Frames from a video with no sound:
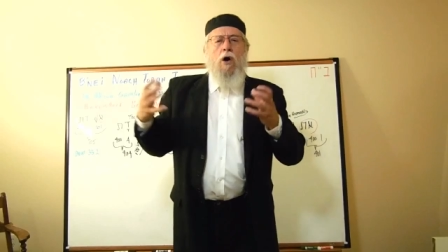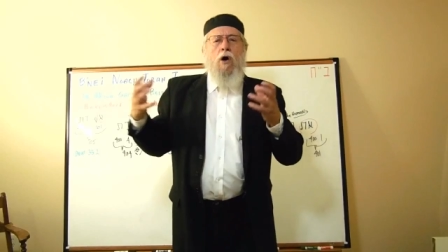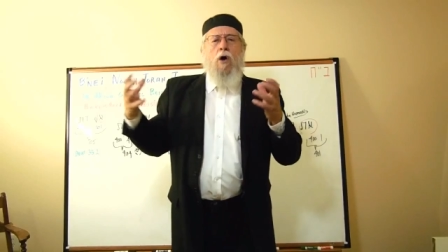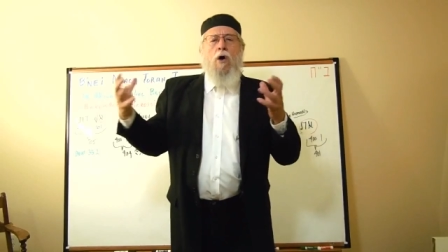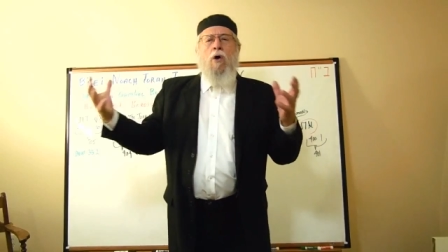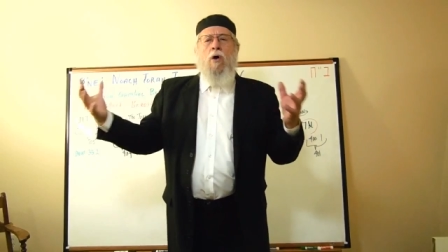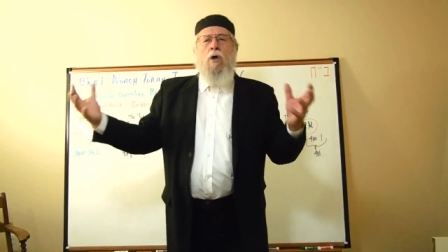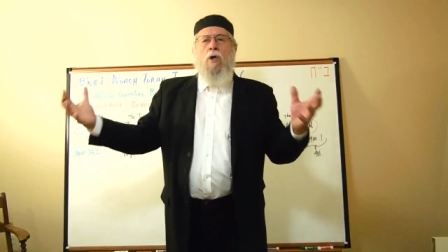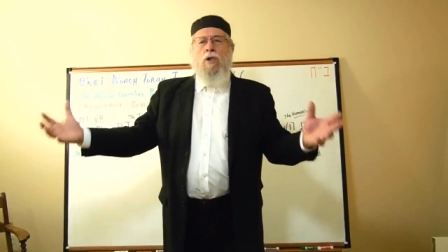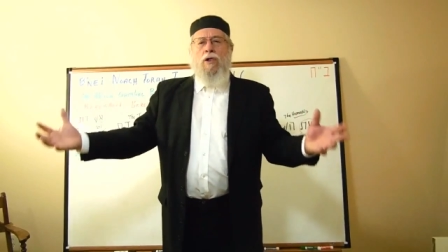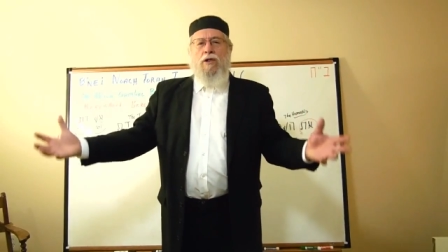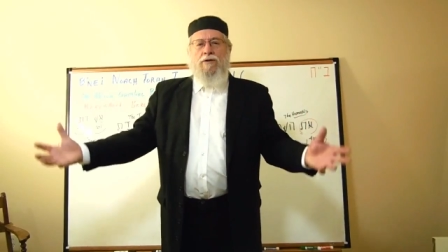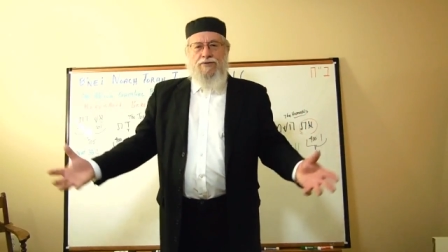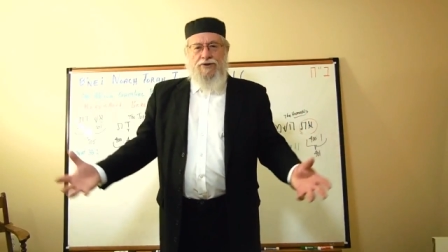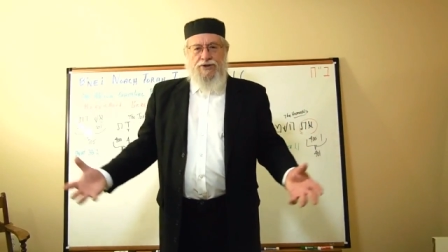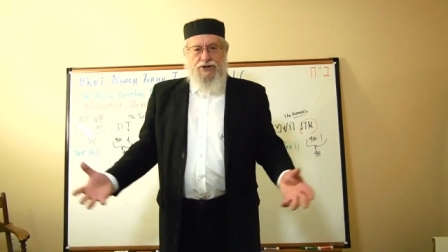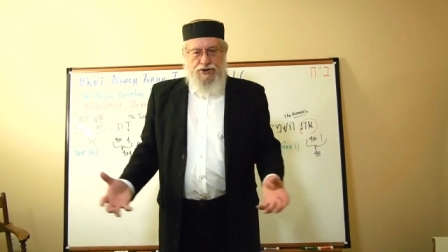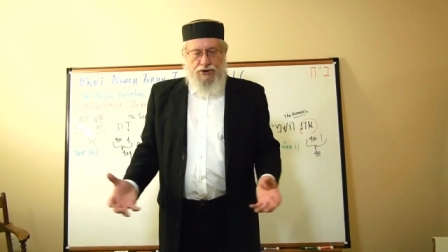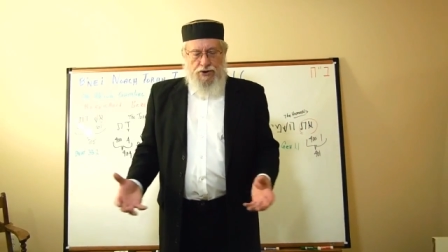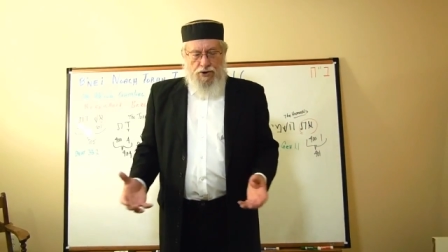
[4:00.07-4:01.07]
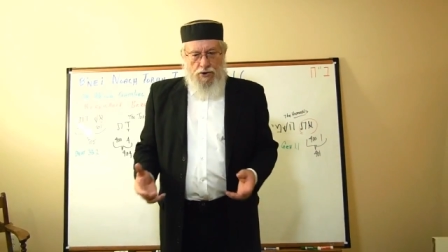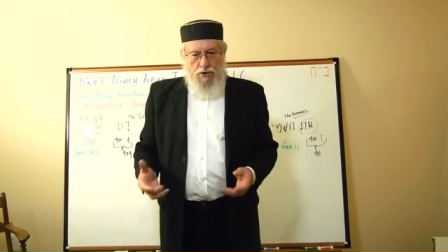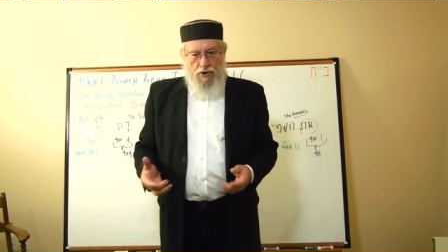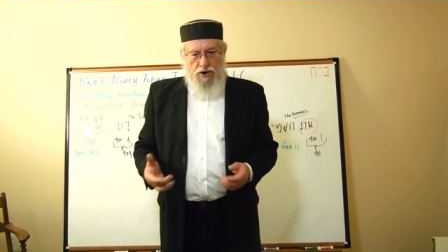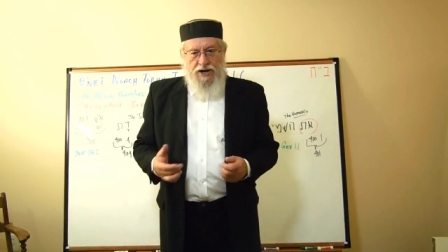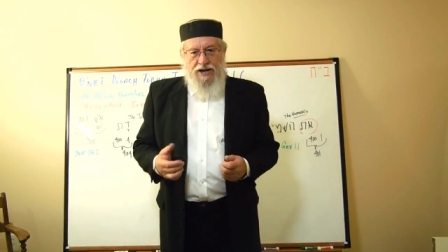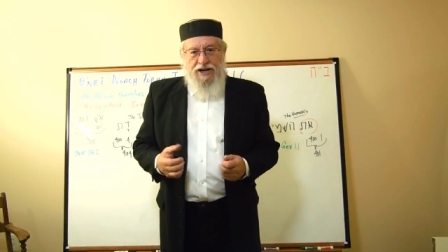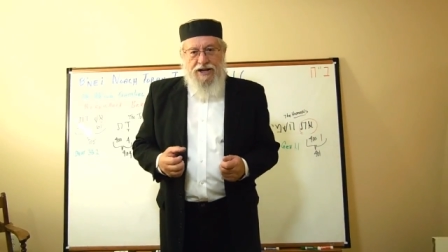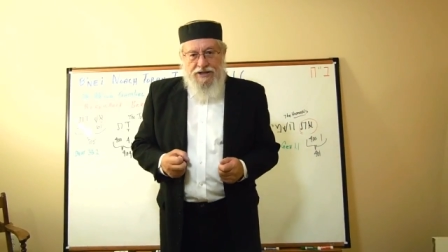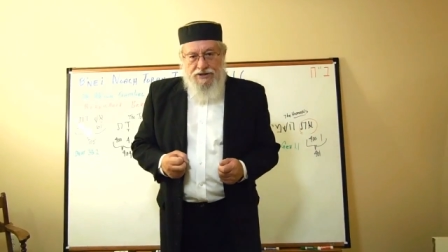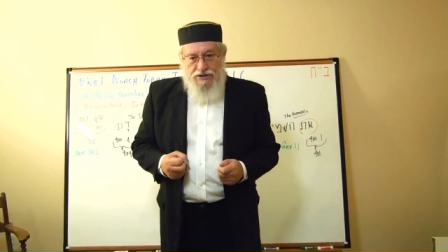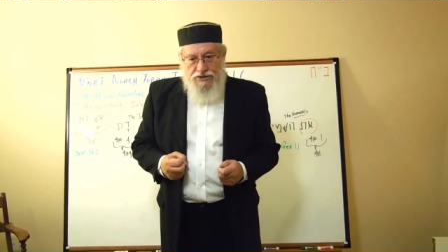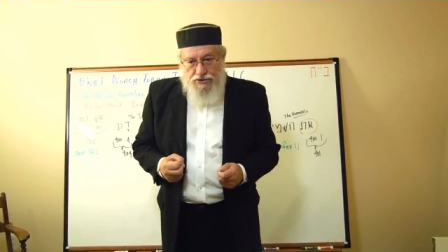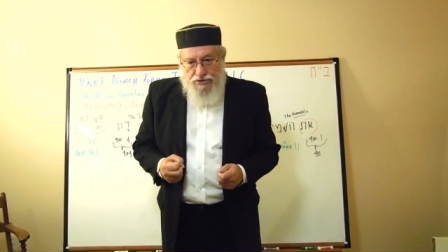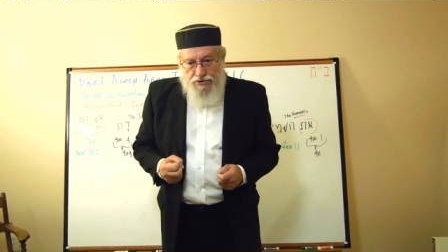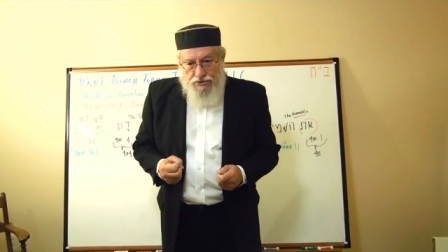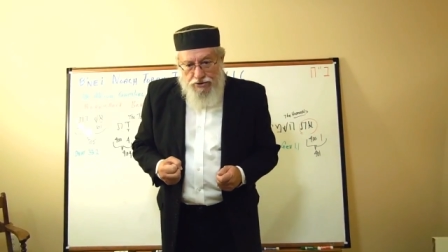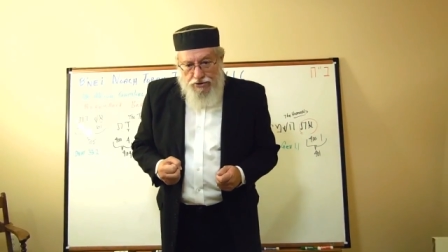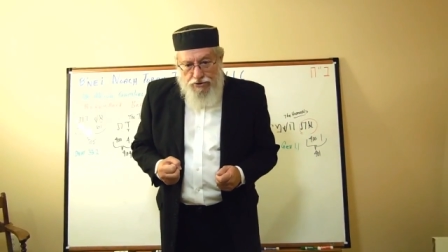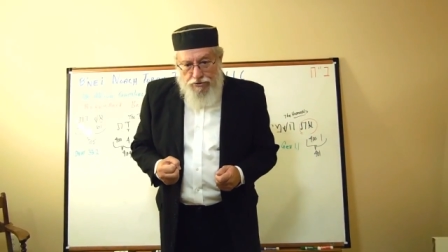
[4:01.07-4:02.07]
All of the Torah
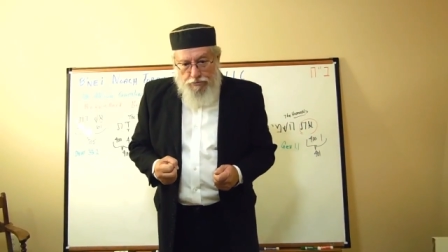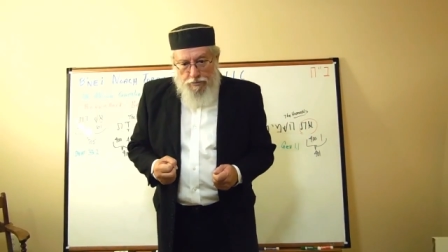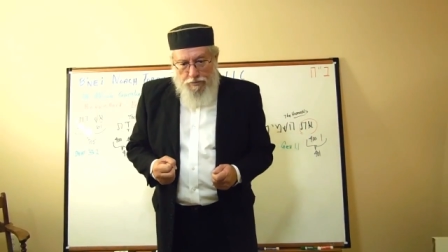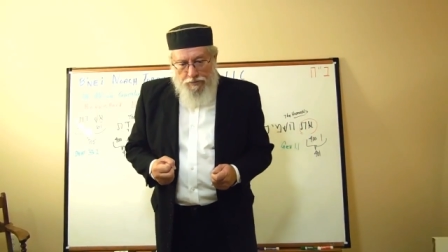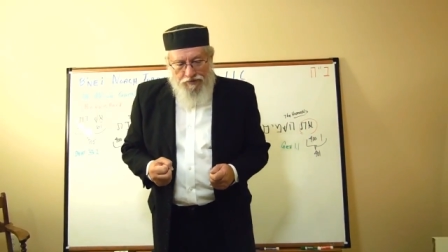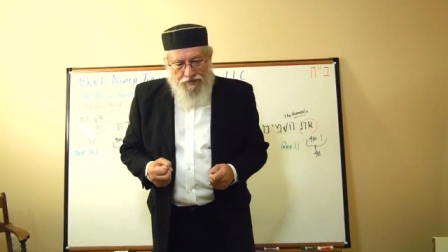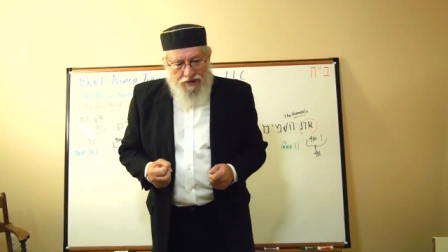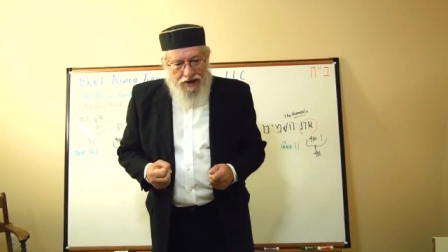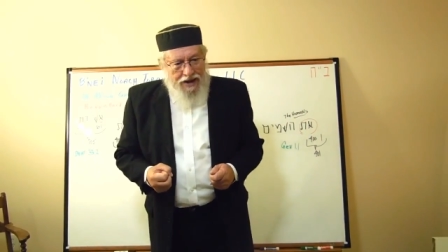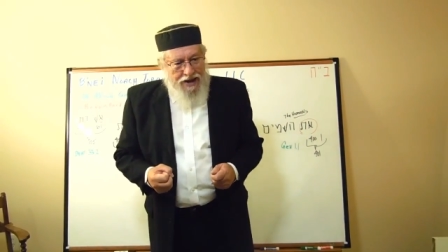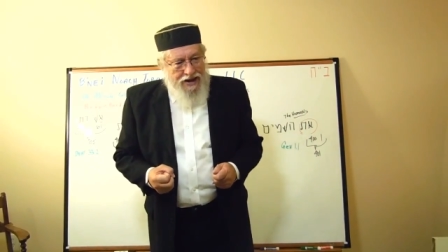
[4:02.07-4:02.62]
is true.